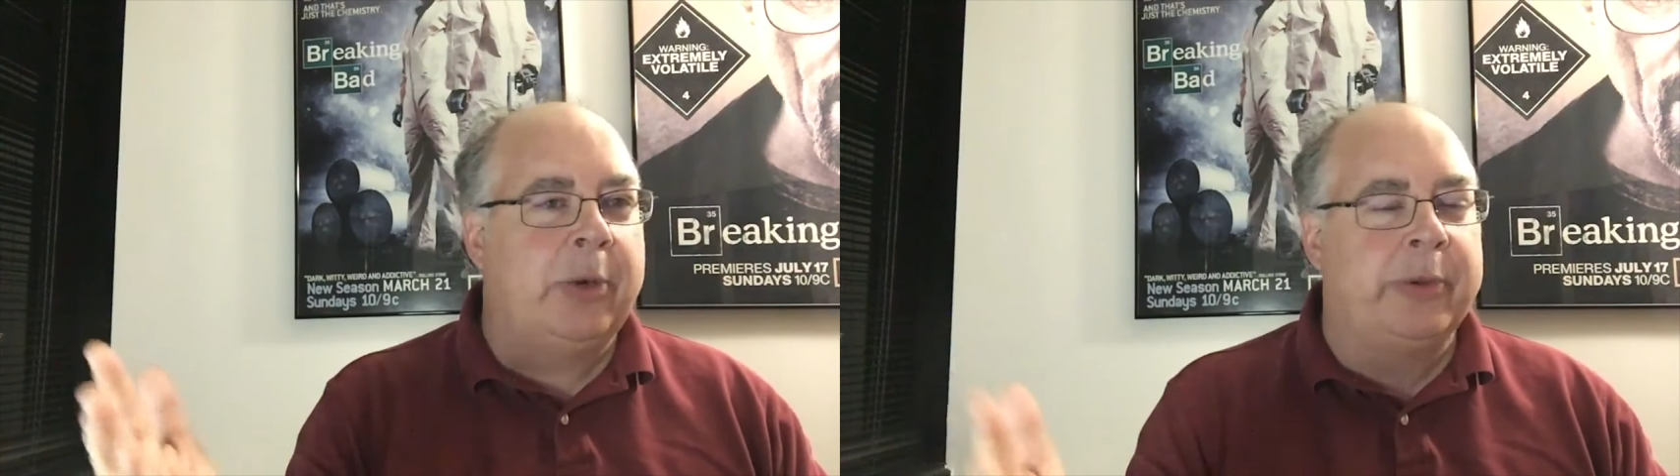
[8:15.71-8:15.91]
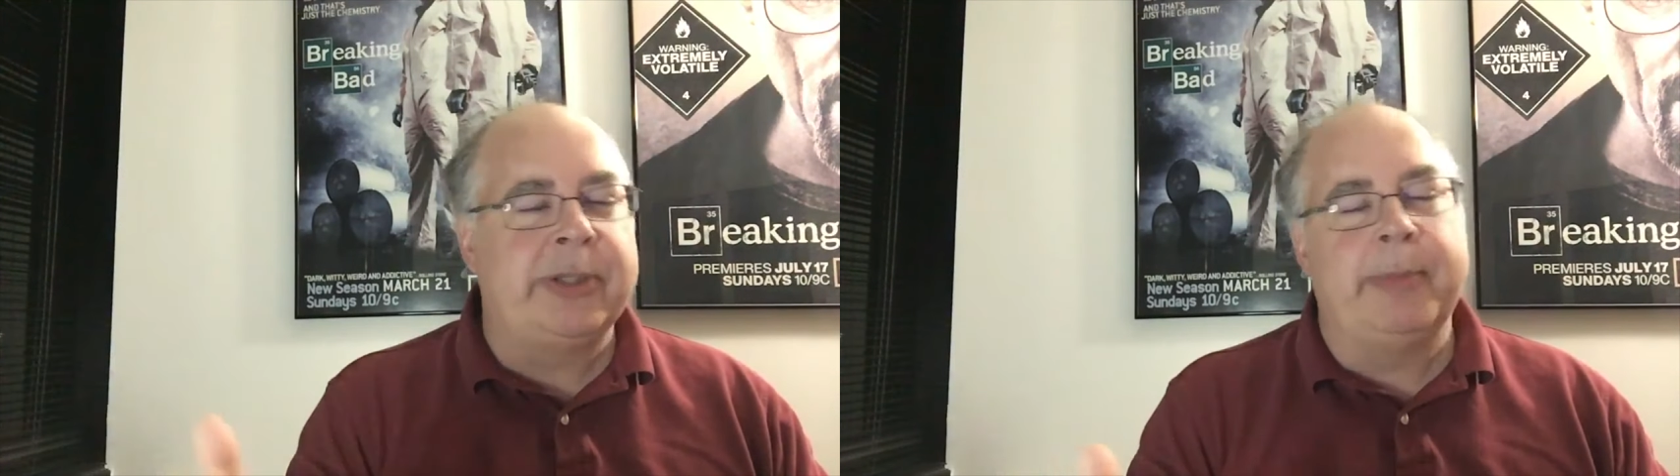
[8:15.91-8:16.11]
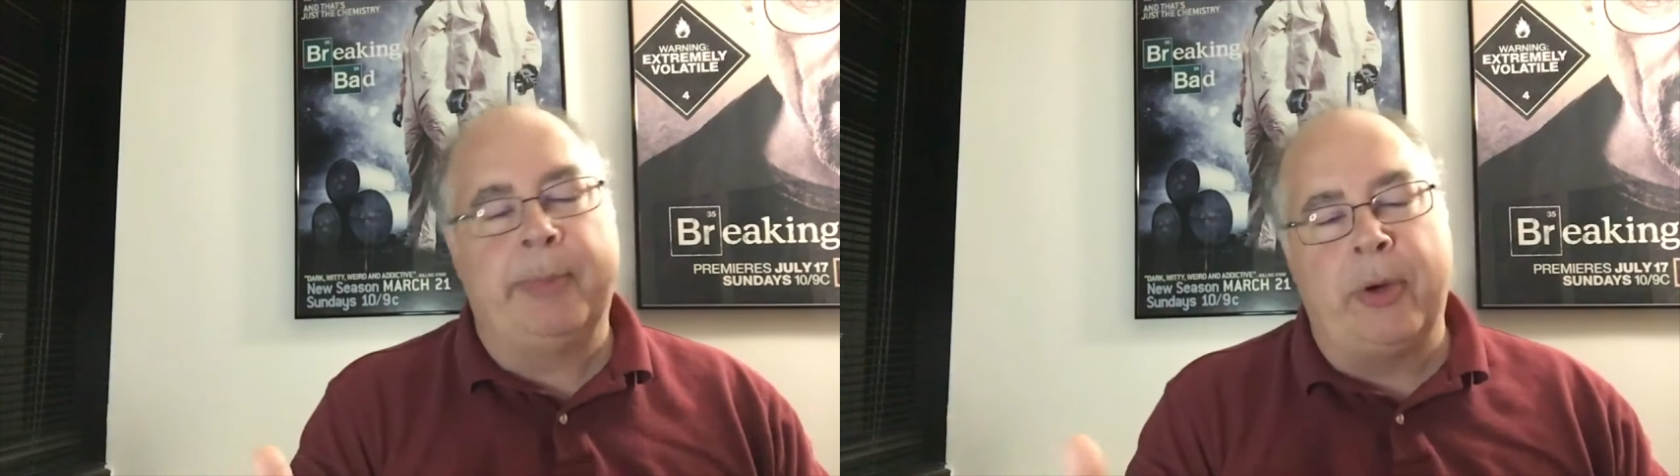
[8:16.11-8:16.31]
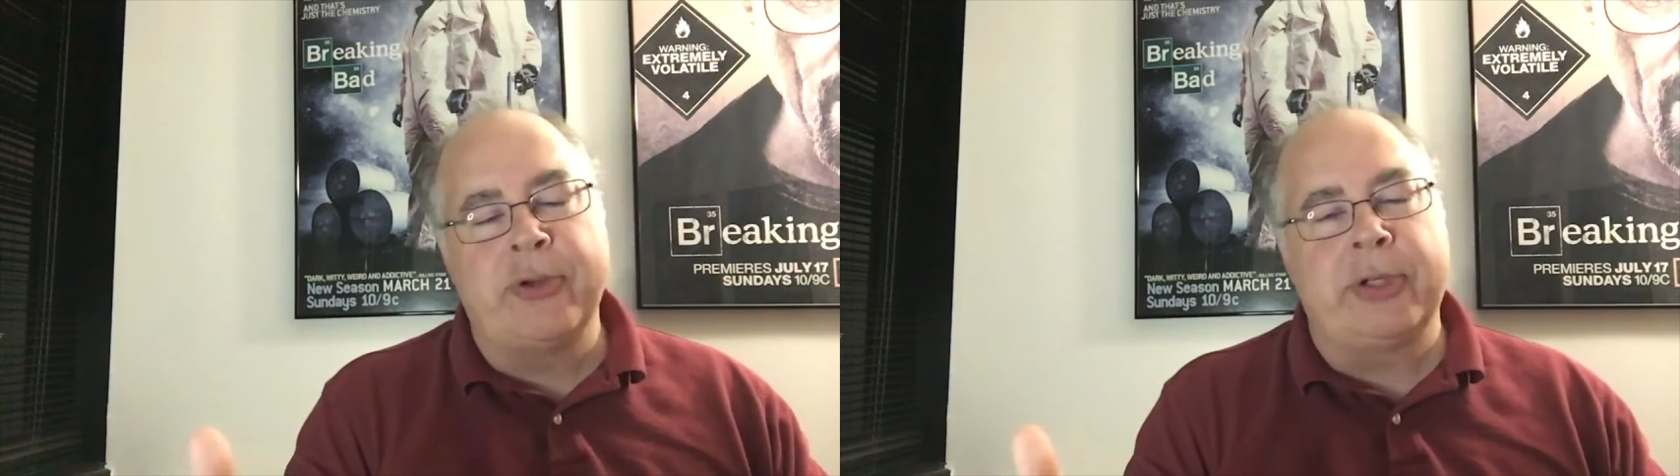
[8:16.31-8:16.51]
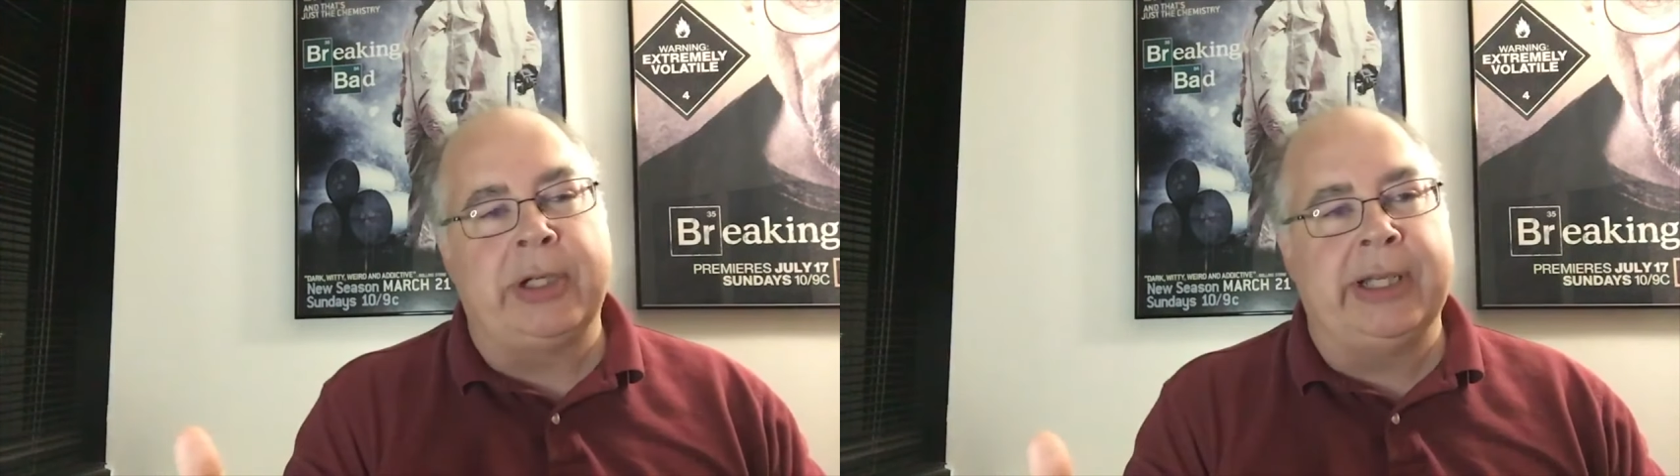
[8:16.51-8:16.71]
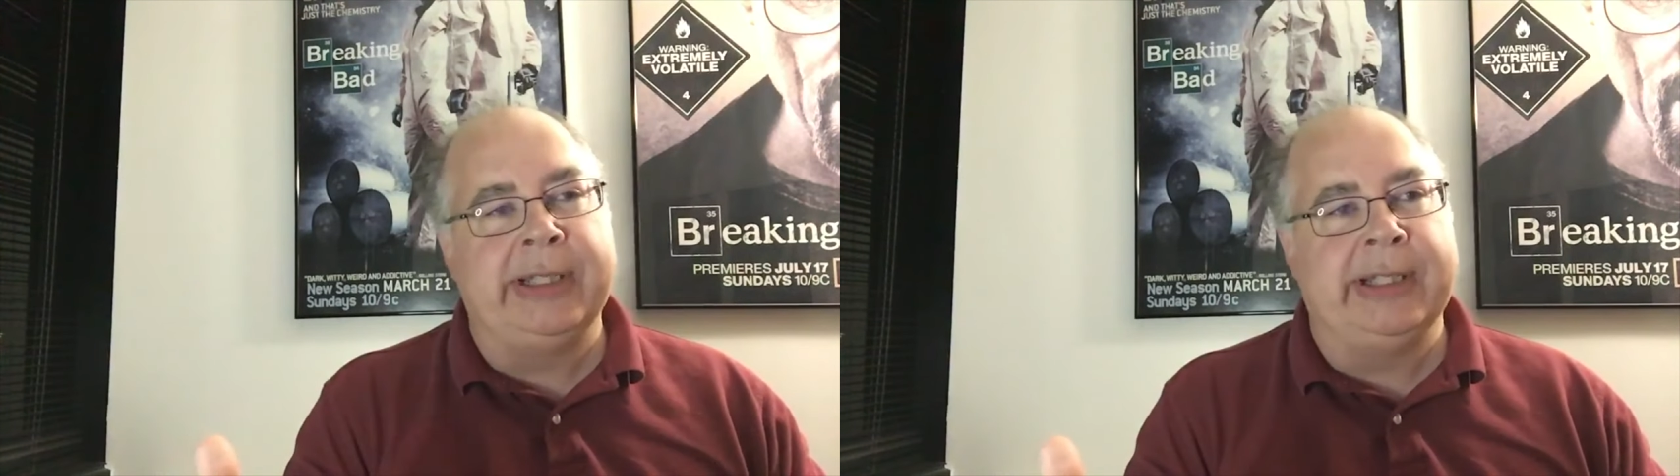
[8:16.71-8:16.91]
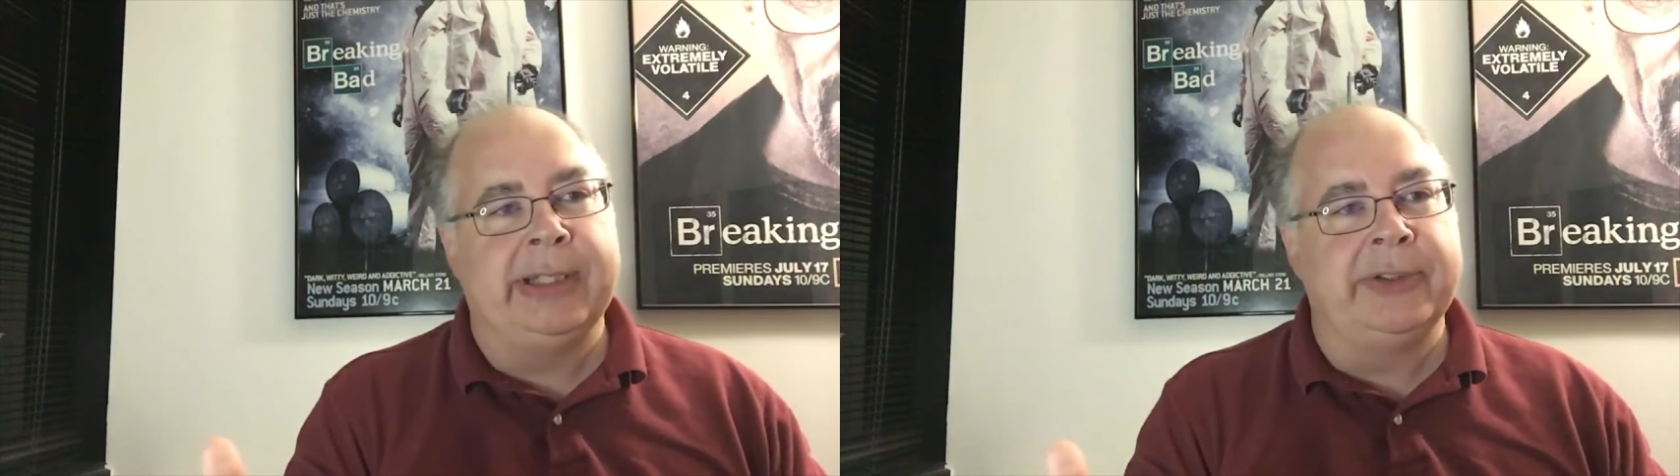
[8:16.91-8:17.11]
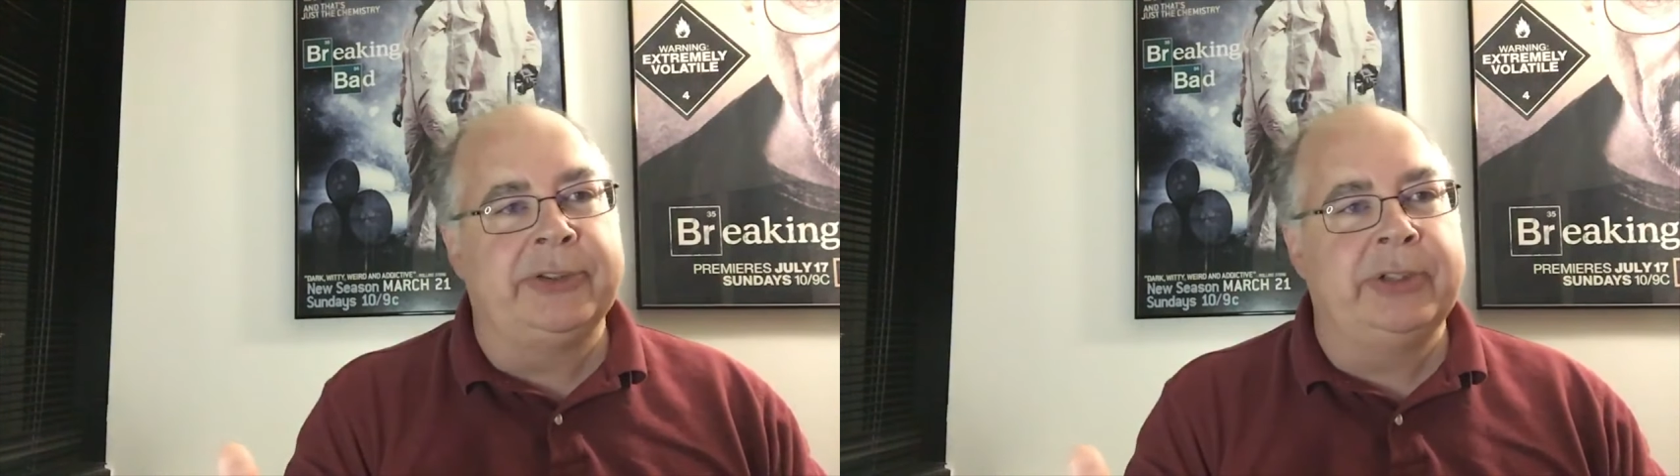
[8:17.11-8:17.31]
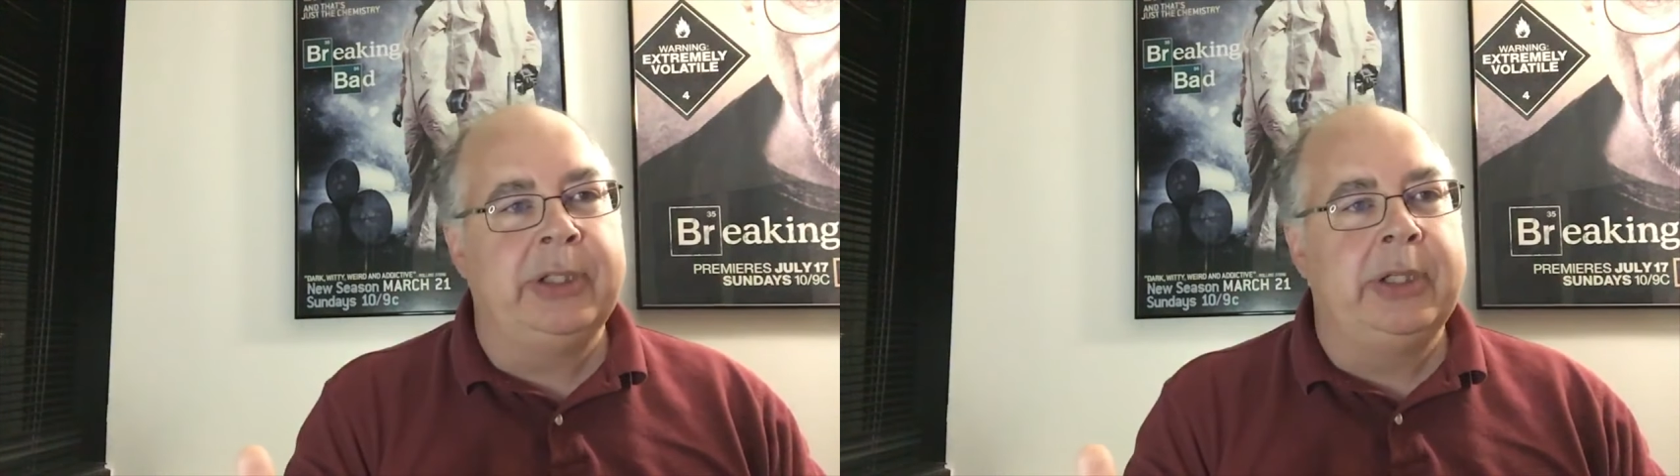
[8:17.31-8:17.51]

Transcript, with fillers: with some emotional ideas